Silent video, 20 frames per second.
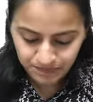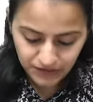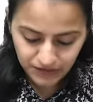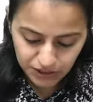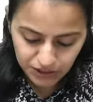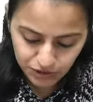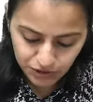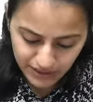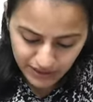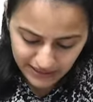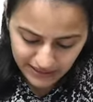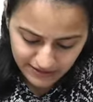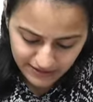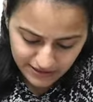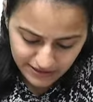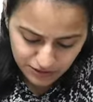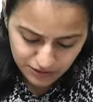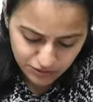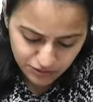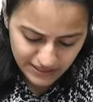You get the
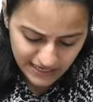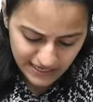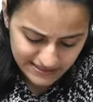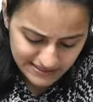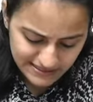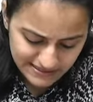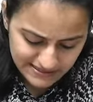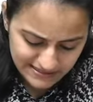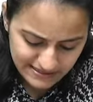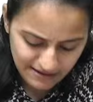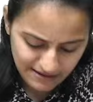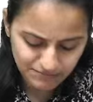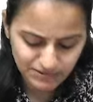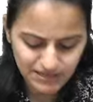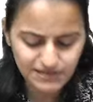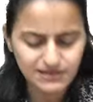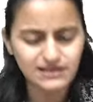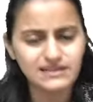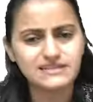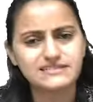clue that this is
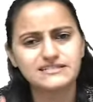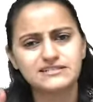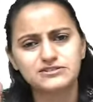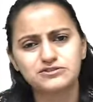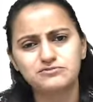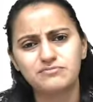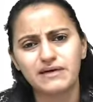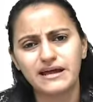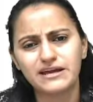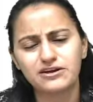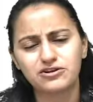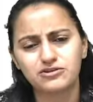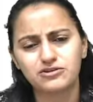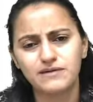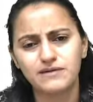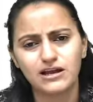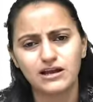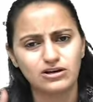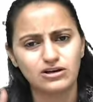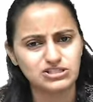something related to
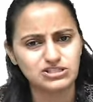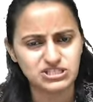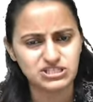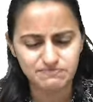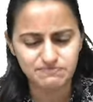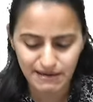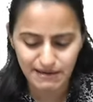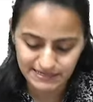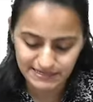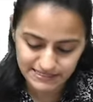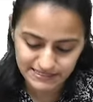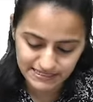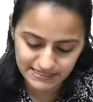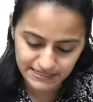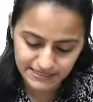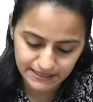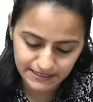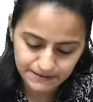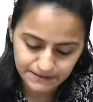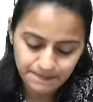microbiology,
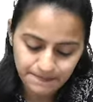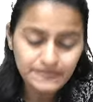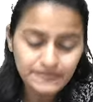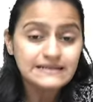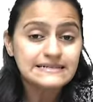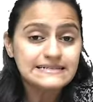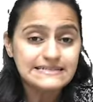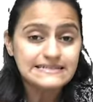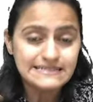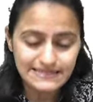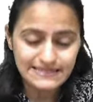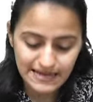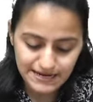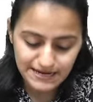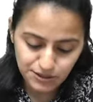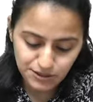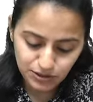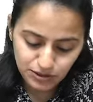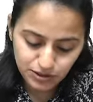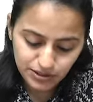bacteria.
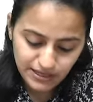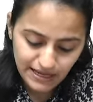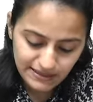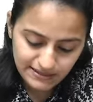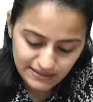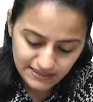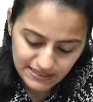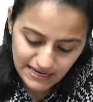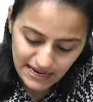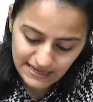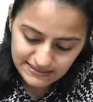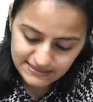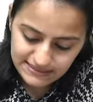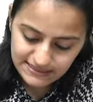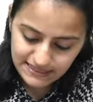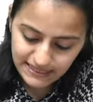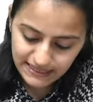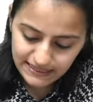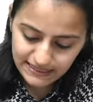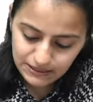Then you look at the
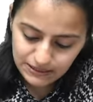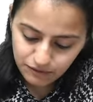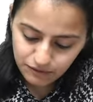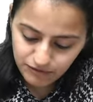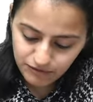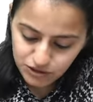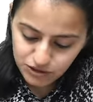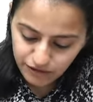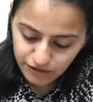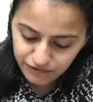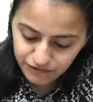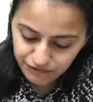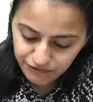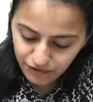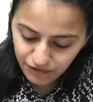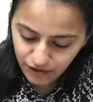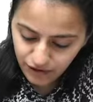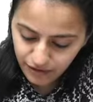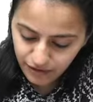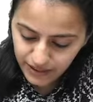last line, which of the
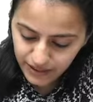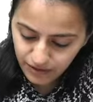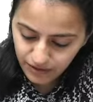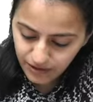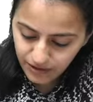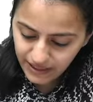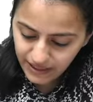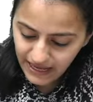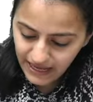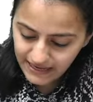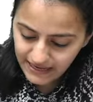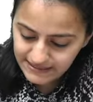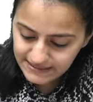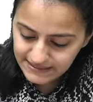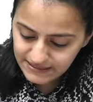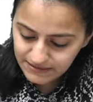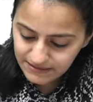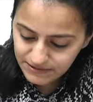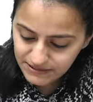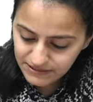following
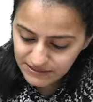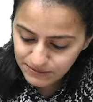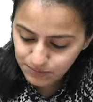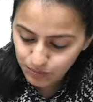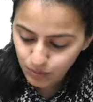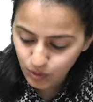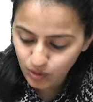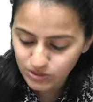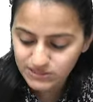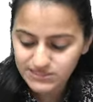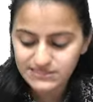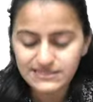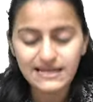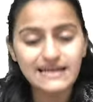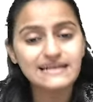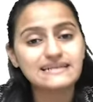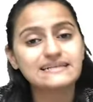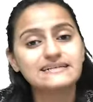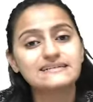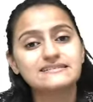organisms is most
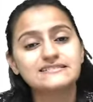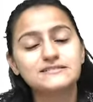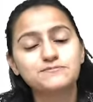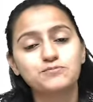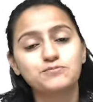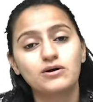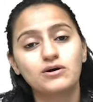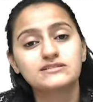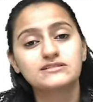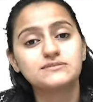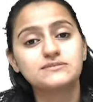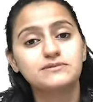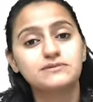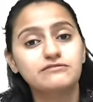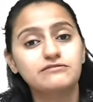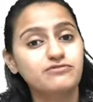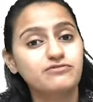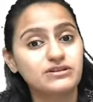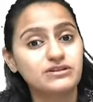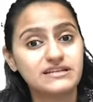likely
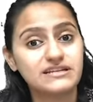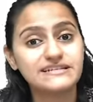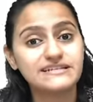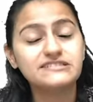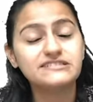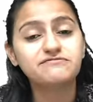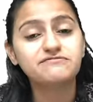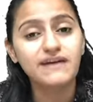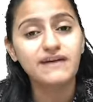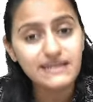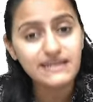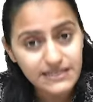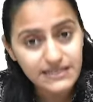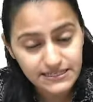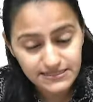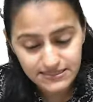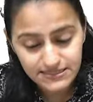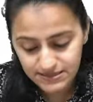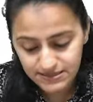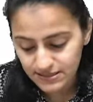responsible for these
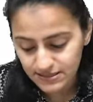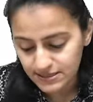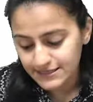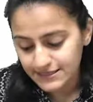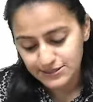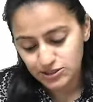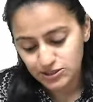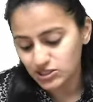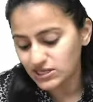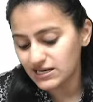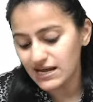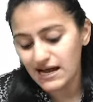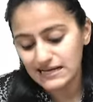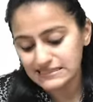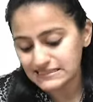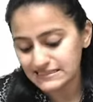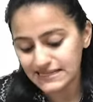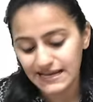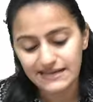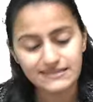findings? So the
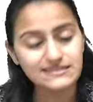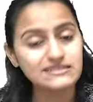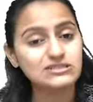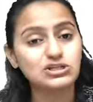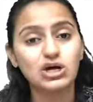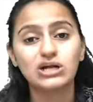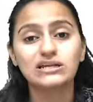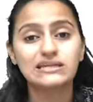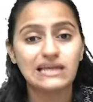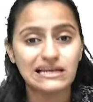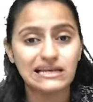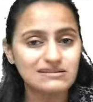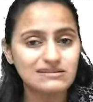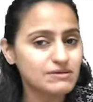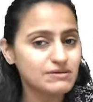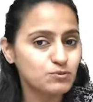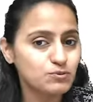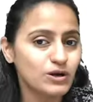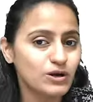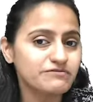last line is not telling
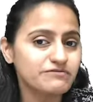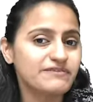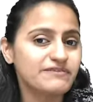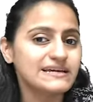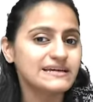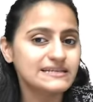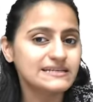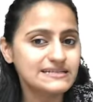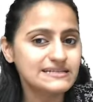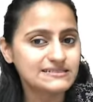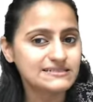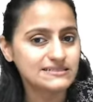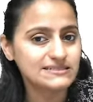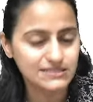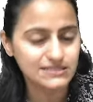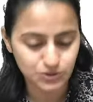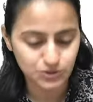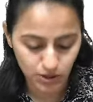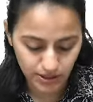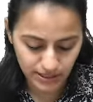me what findings is
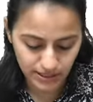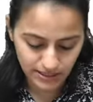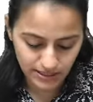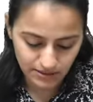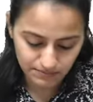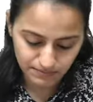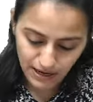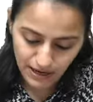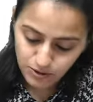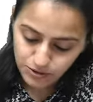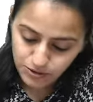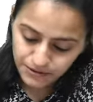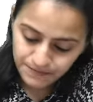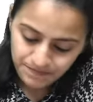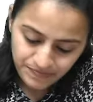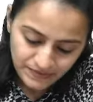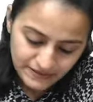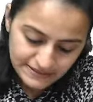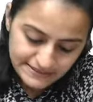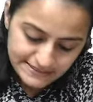it talking about.
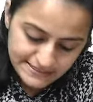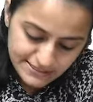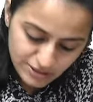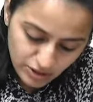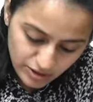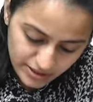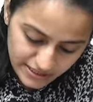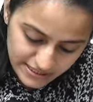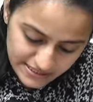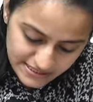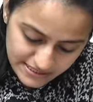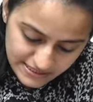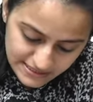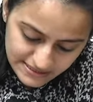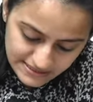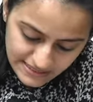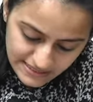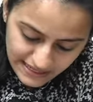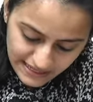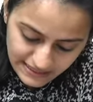So it
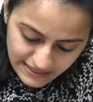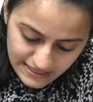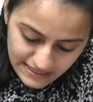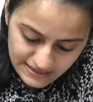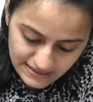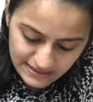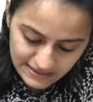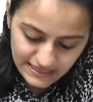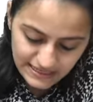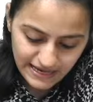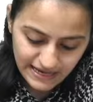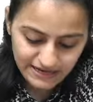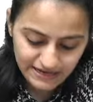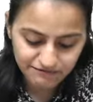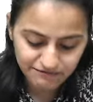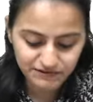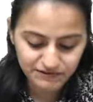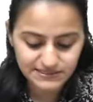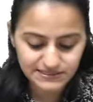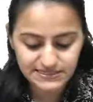is, I read the line,
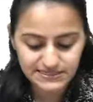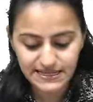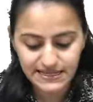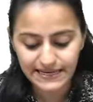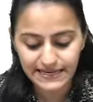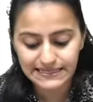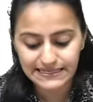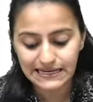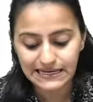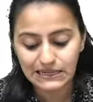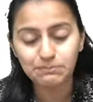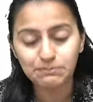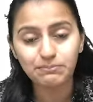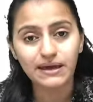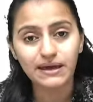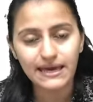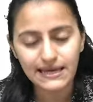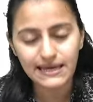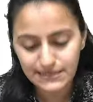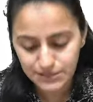first line, a
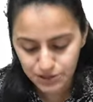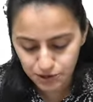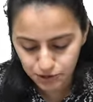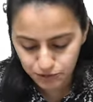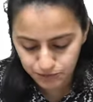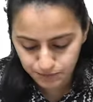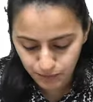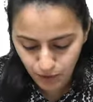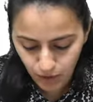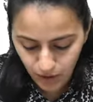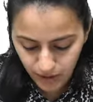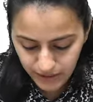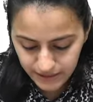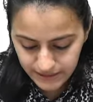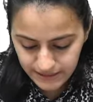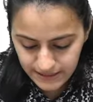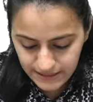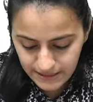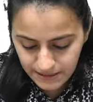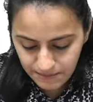male
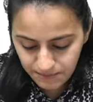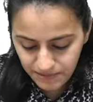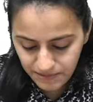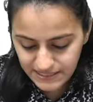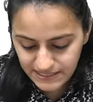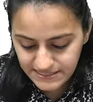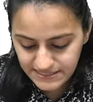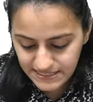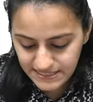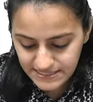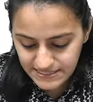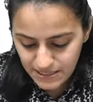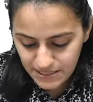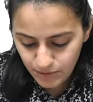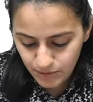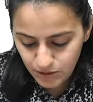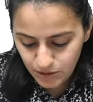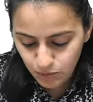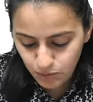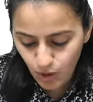newborn presenting
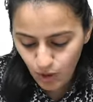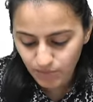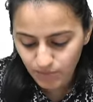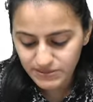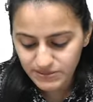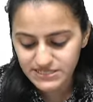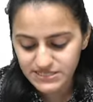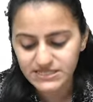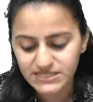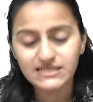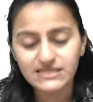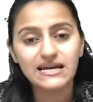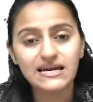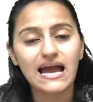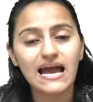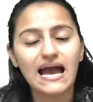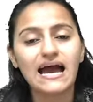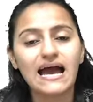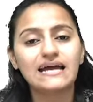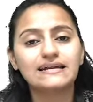with vomiting
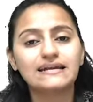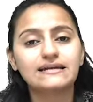and